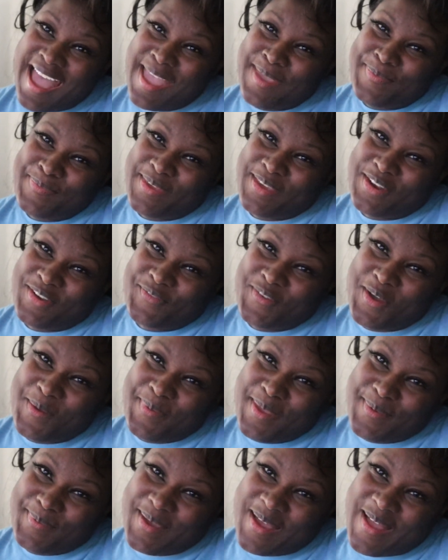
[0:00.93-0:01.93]
Hi, beautiful
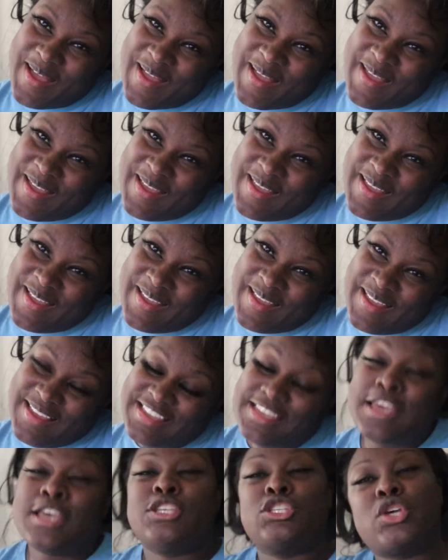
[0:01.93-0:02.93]
people.
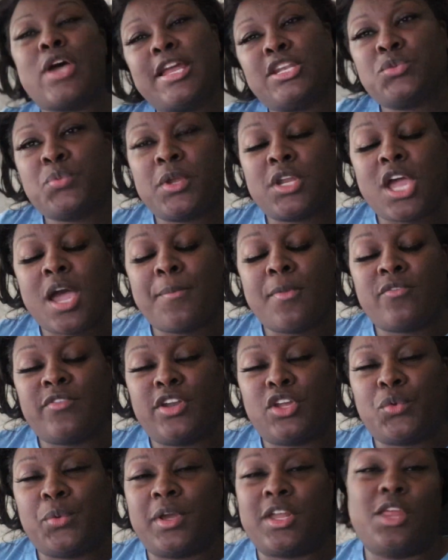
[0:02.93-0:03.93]
So I just want to come on
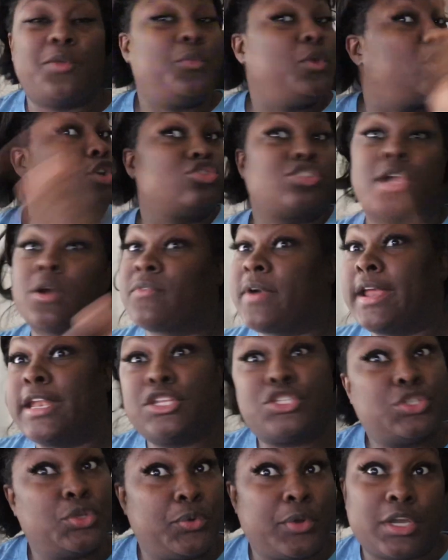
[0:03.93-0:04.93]
really quickly. We're gonna jump right
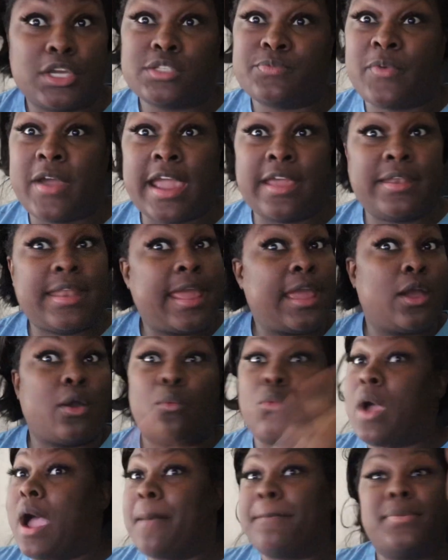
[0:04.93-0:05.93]
into it because right
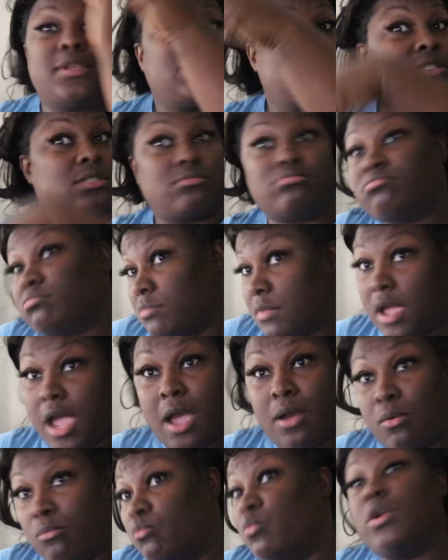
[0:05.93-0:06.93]
now
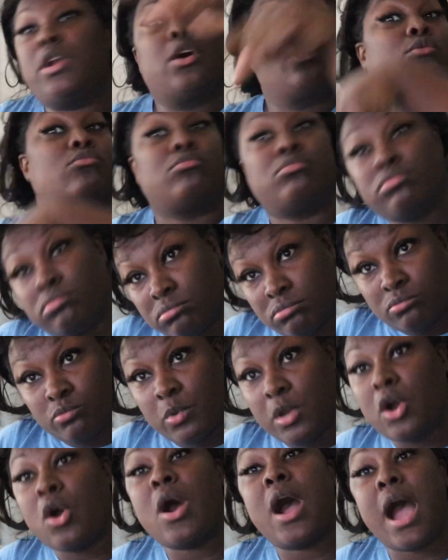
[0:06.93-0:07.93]
we're gonna
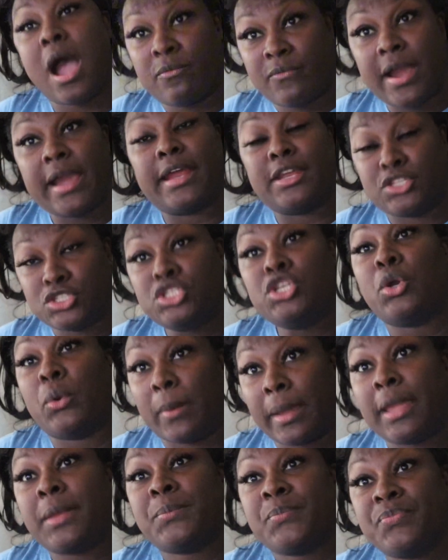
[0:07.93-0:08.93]
hop right
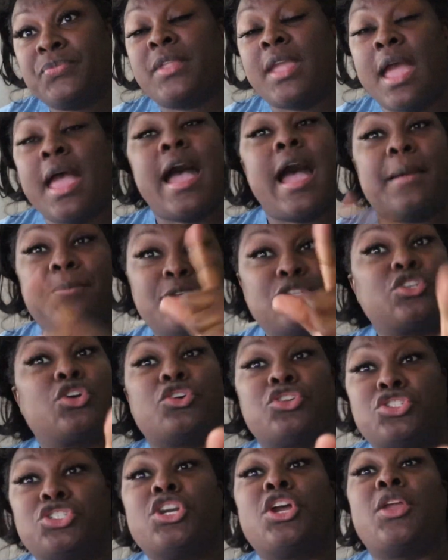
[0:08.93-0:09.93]
into it. I'm just
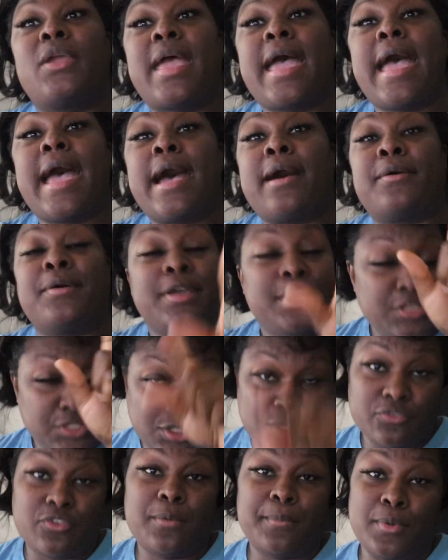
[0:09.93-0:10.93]
gonna show you how
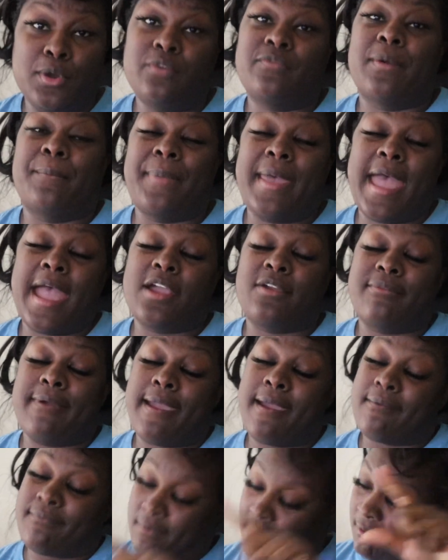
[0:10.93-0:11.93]
to remove a
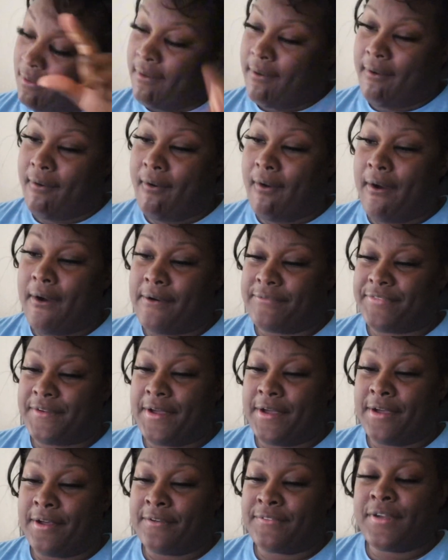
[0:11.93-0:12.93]
background off
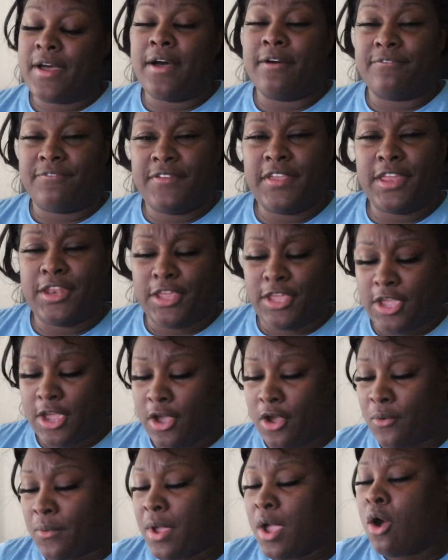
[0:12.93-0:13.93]
of a
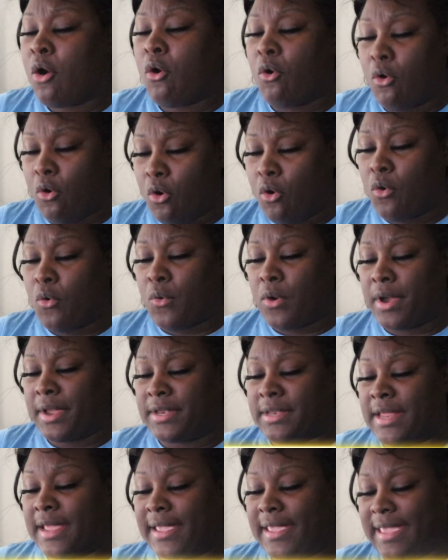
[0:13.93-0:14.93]
video
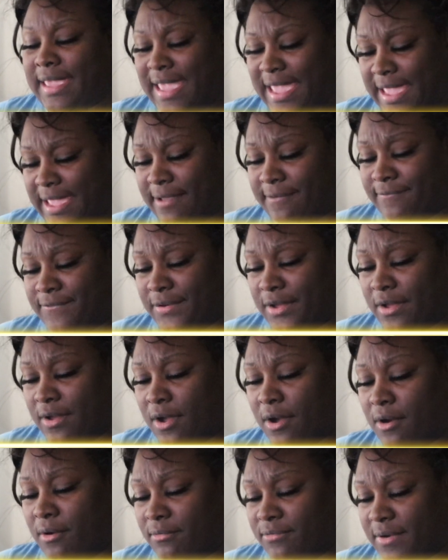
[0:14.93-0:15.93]
on Canva.
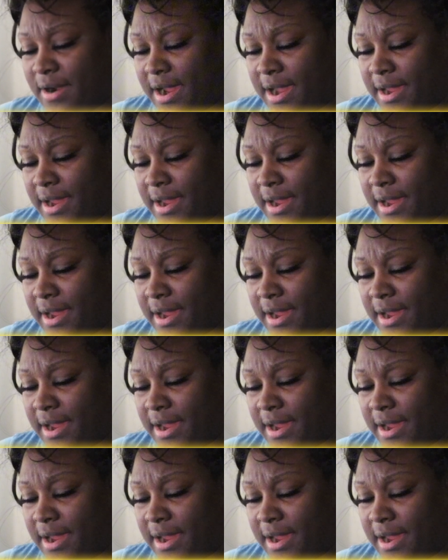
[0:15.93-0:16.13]
All